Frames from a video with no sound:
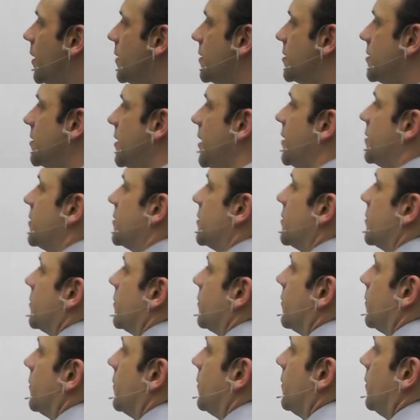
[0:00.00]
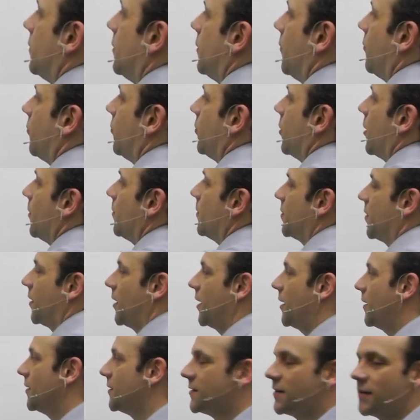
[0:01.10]
six different numbers in
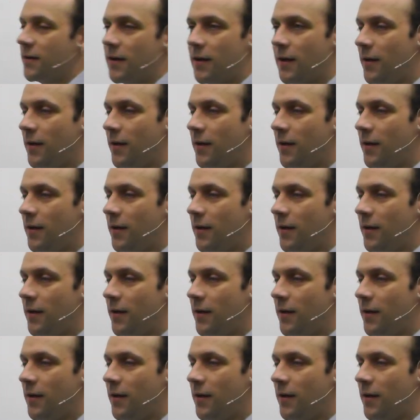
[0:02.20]
it.